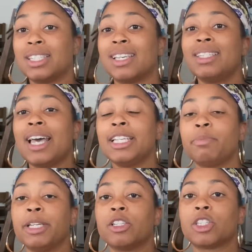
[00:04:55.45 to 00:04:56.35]
This has
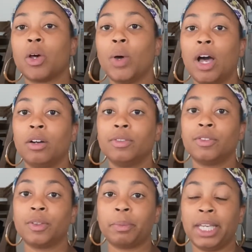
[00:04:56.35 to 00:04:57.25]
been so helpful
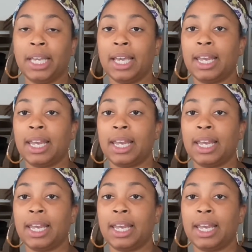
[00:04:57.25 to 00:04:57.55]
for me,